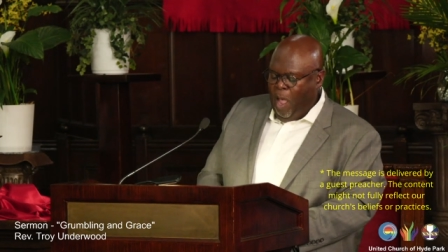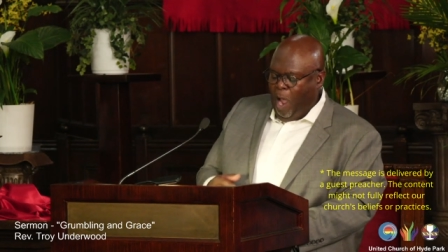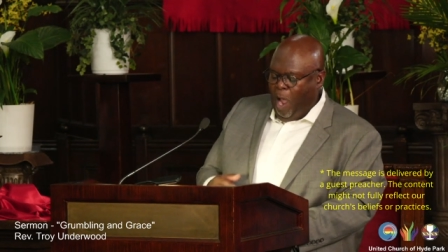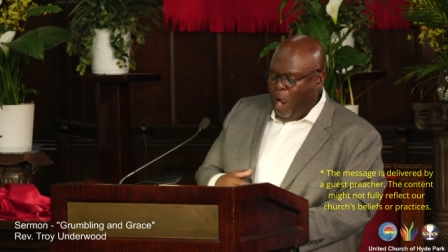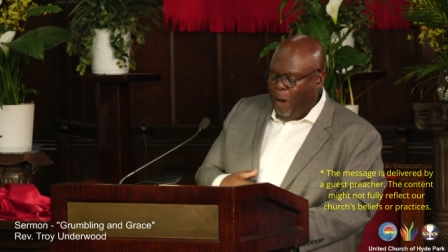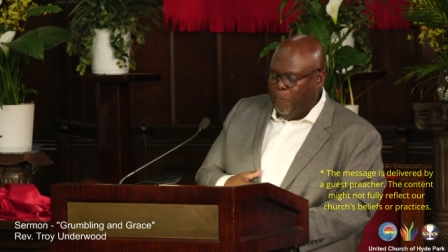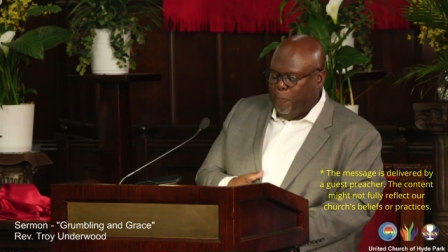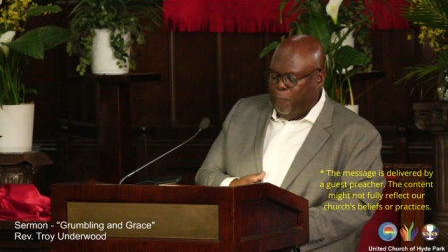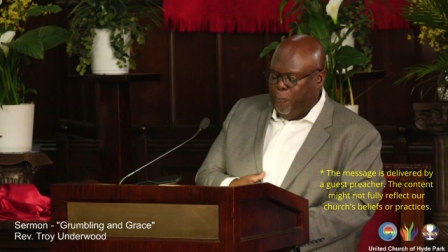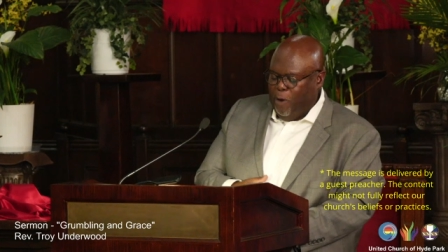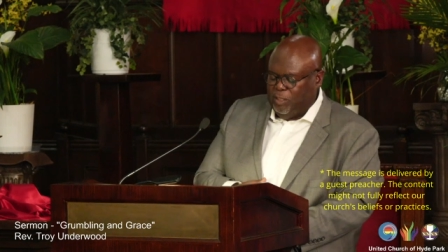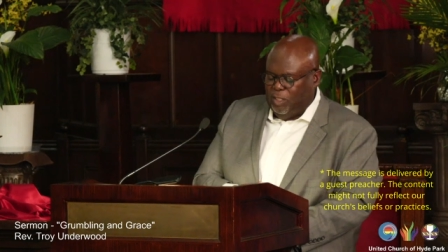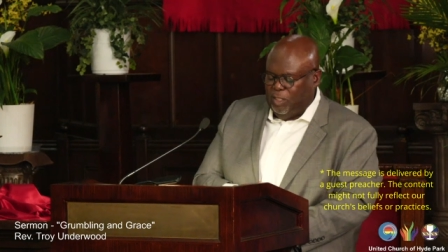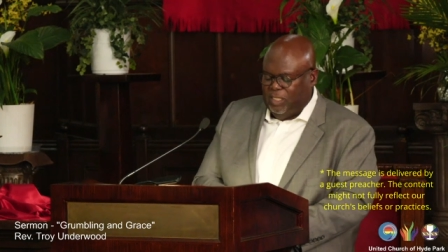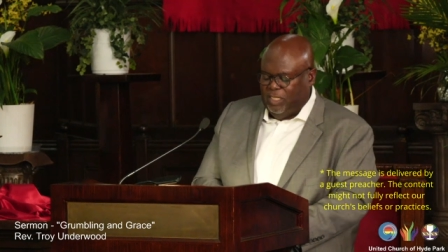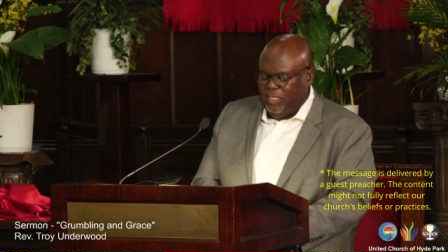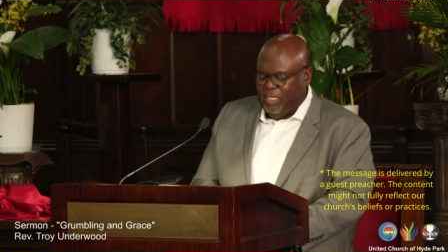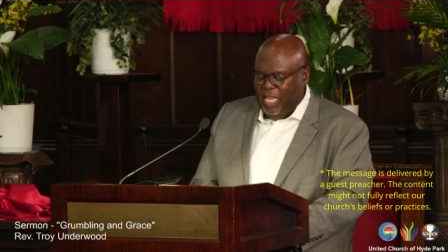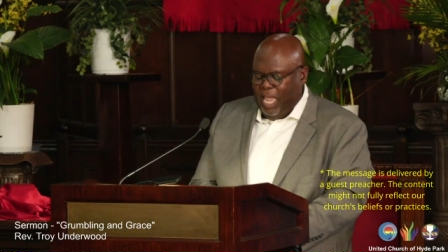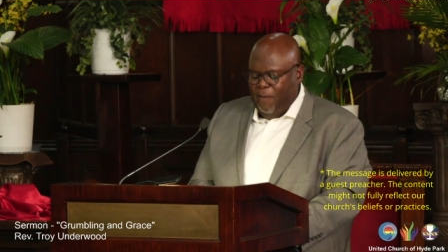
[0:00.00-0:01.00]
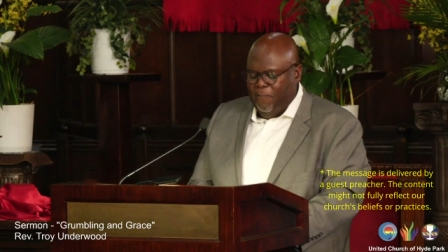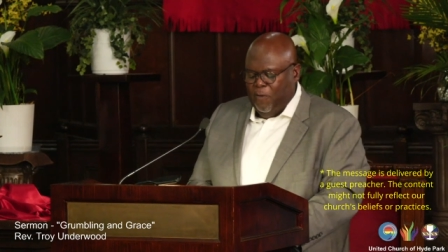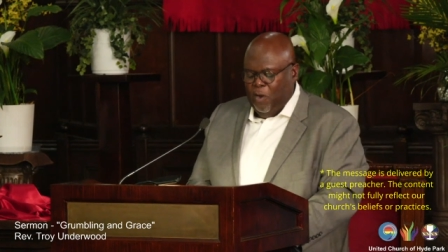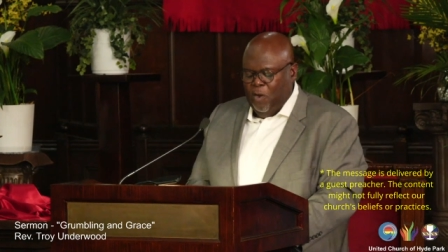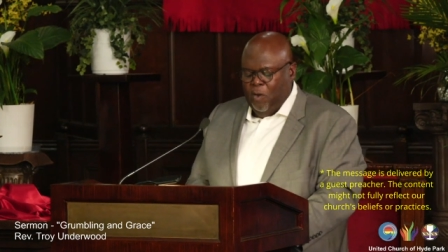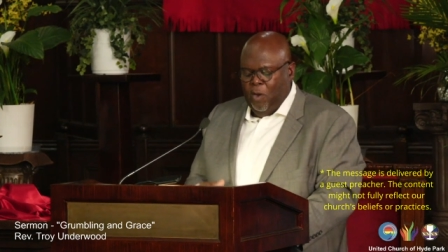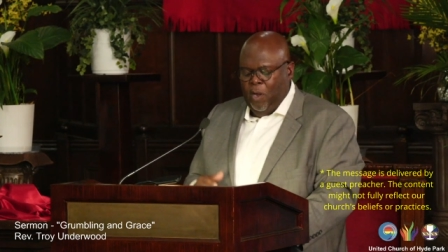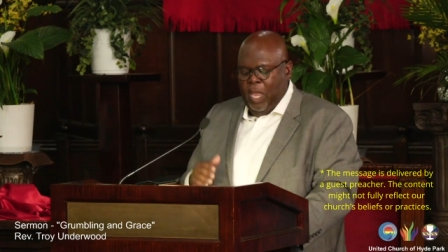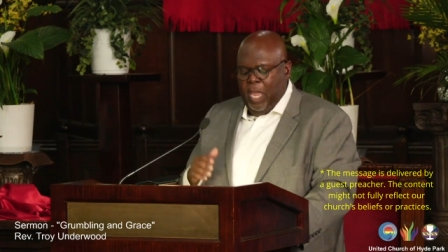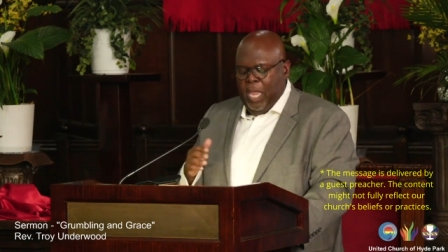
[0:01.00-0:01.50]
Our precious
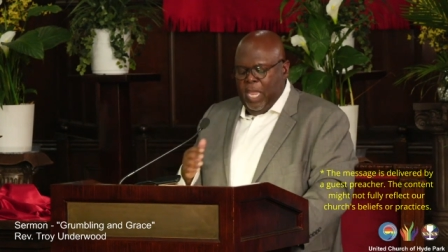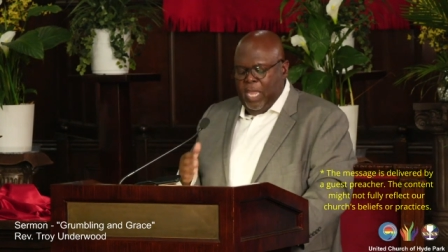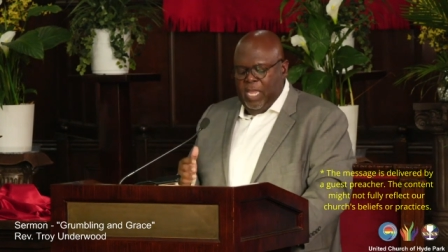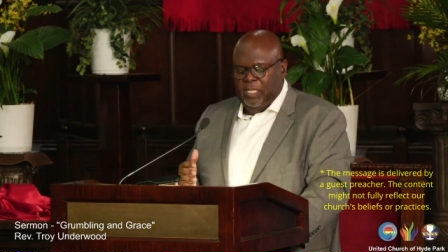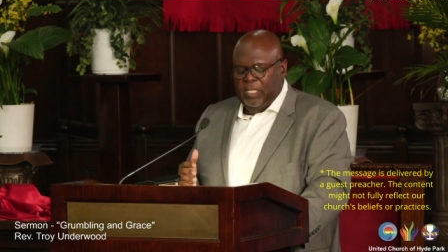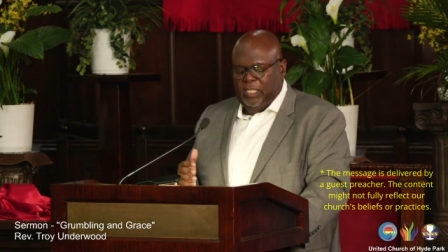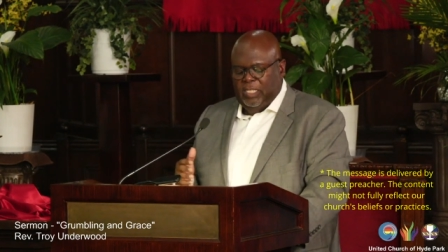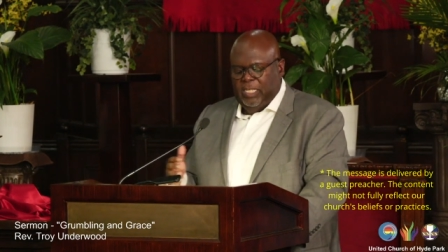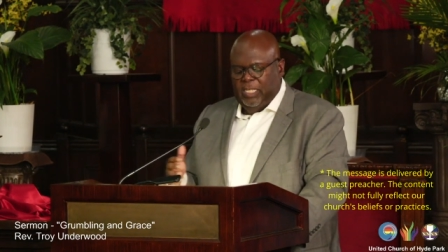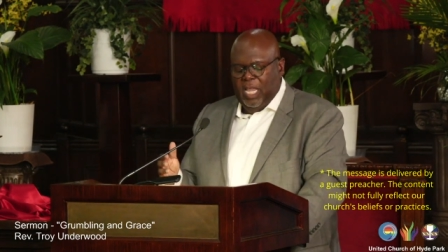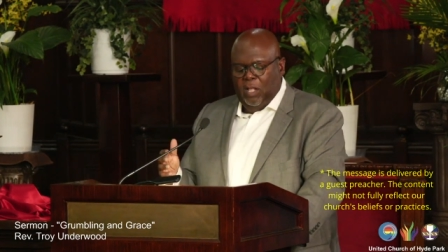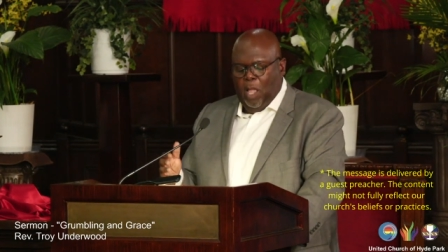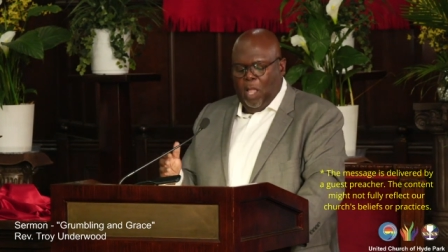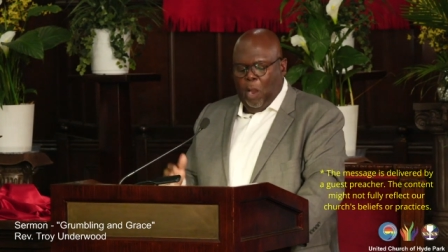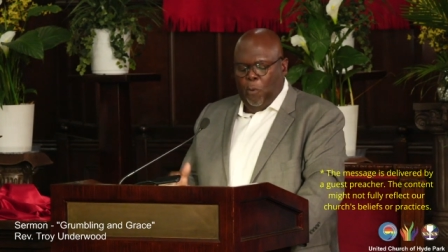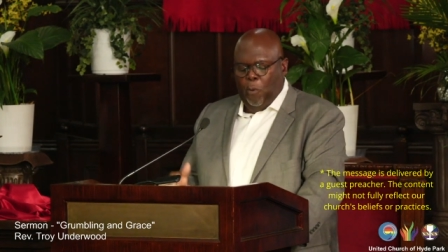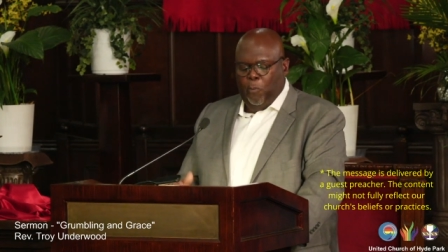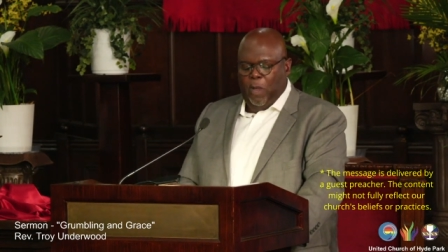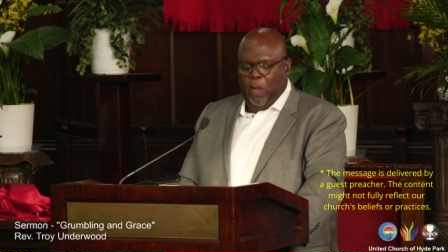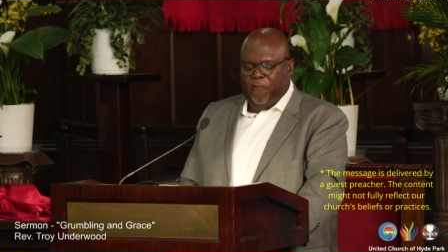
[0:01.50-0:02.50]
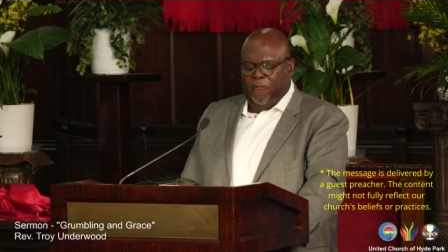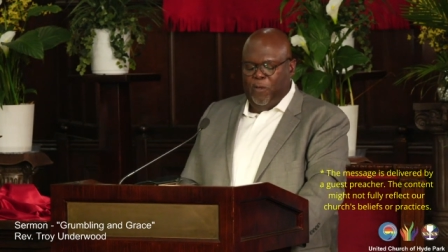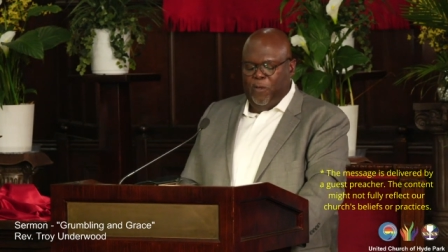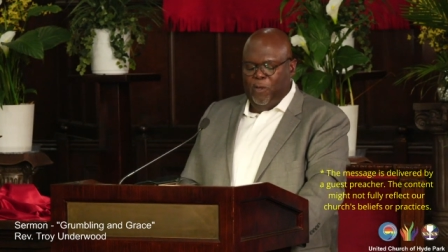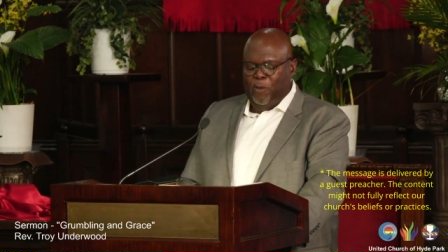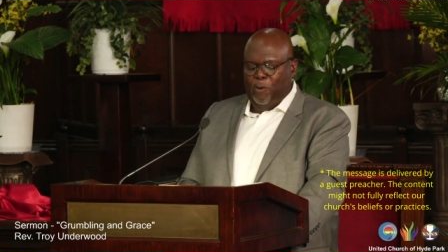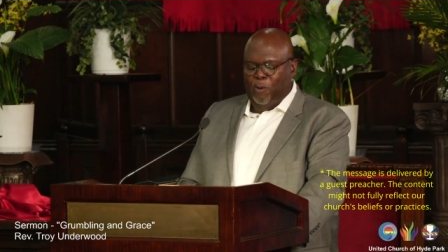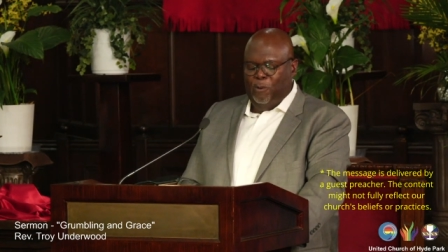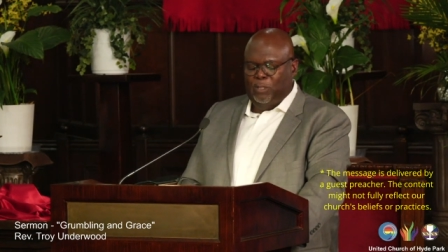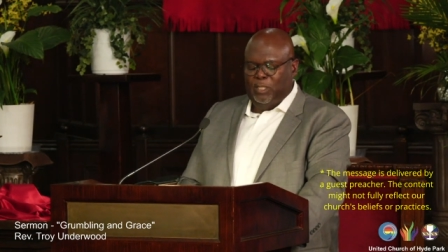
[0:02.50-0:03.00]
Savior, He is still our
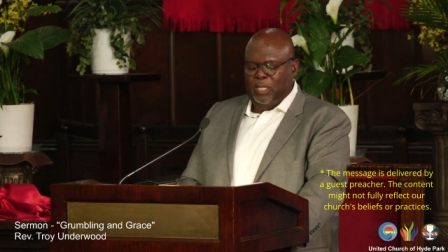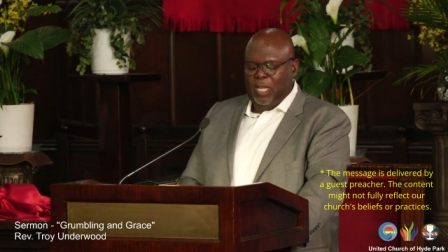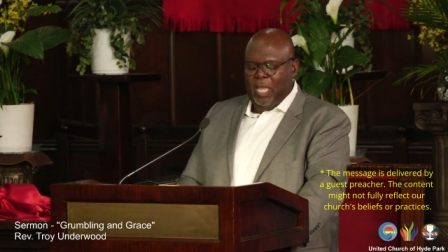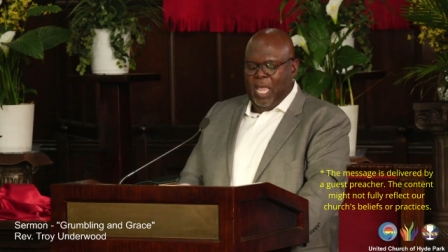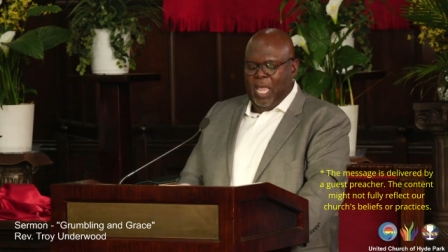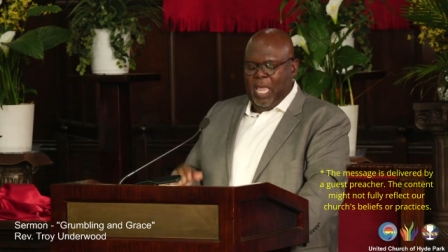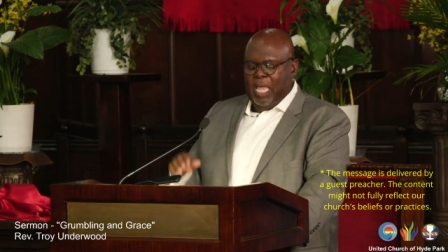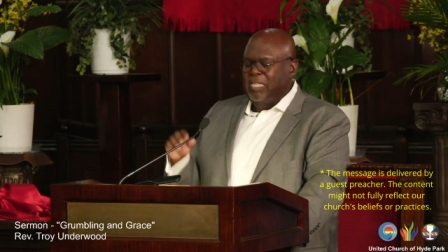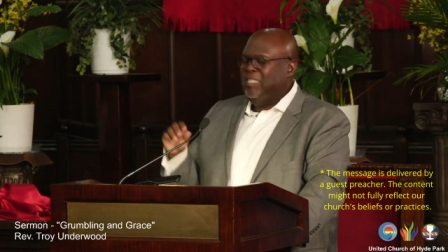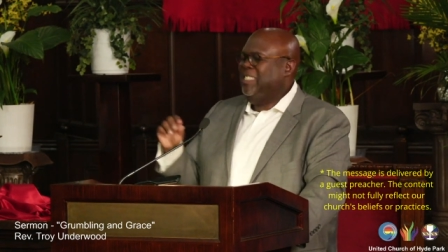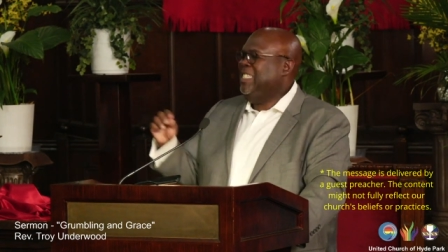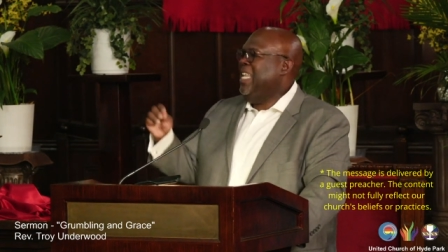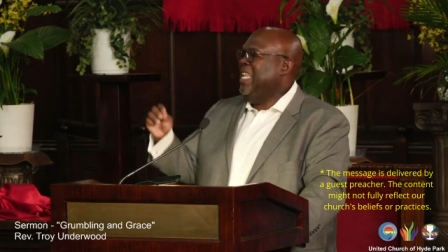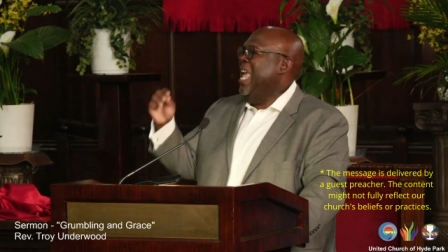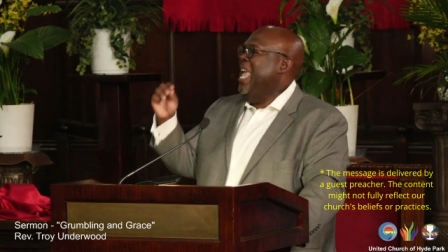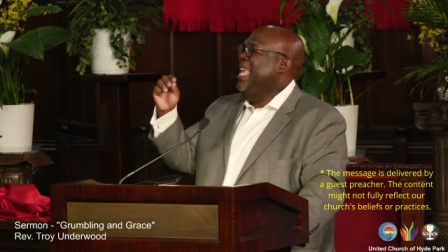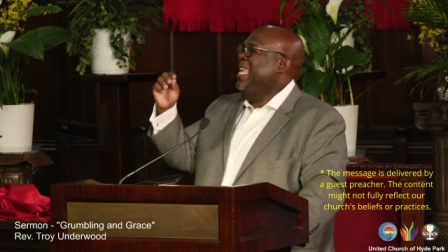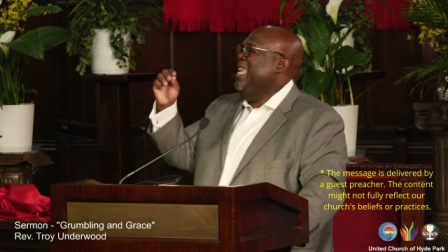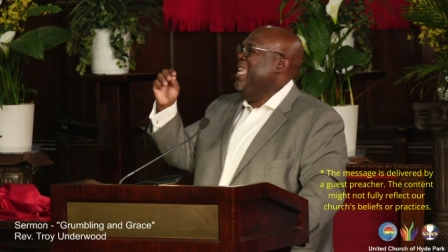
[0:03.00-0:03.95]
refuge. Take